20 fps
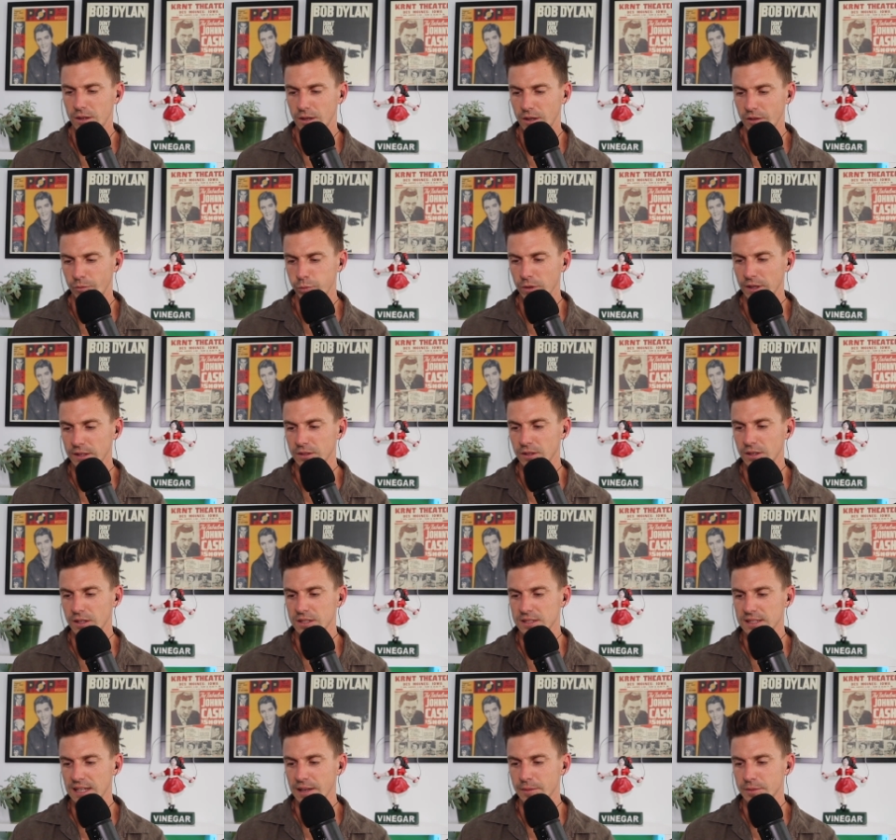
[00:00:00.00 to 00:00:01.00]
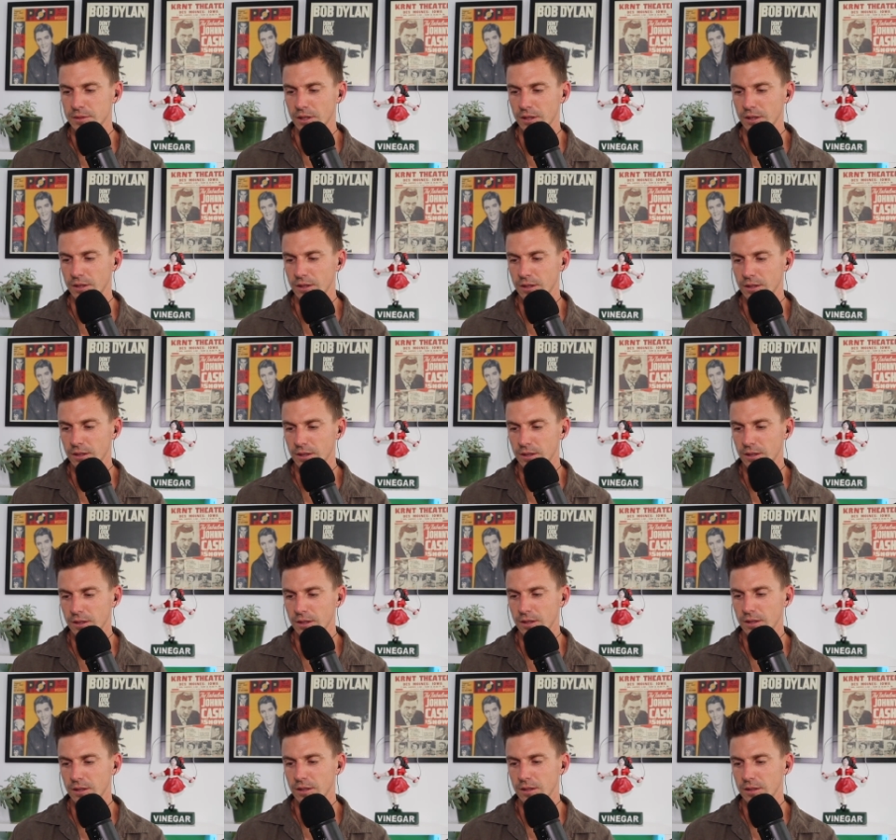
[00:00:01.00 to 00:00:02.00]
I've blanked on his name, so
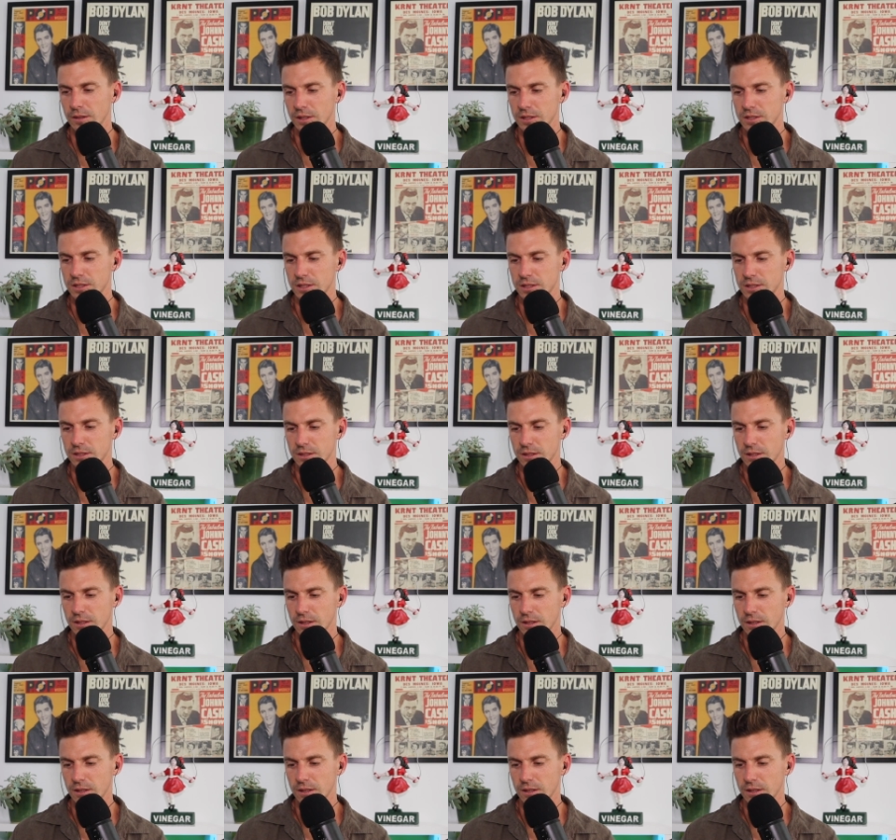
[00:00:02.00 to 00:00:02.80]
let's just.